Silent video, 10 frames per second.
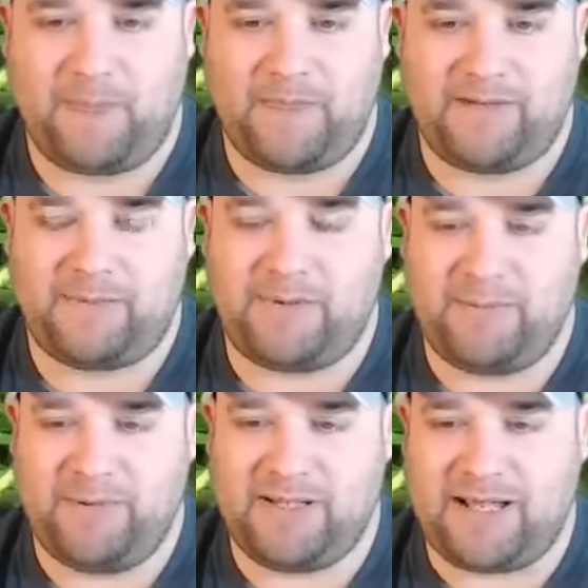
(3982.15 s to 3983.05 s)
That's probably
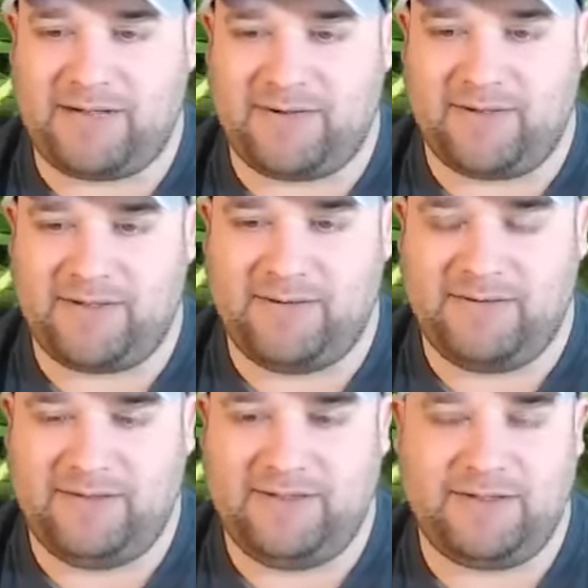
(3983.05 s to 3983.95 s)
pretty accurate. You
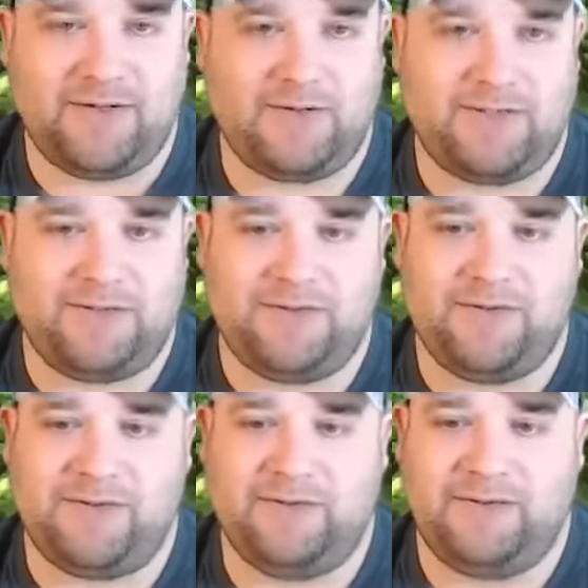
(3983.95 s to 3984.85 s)
need to go to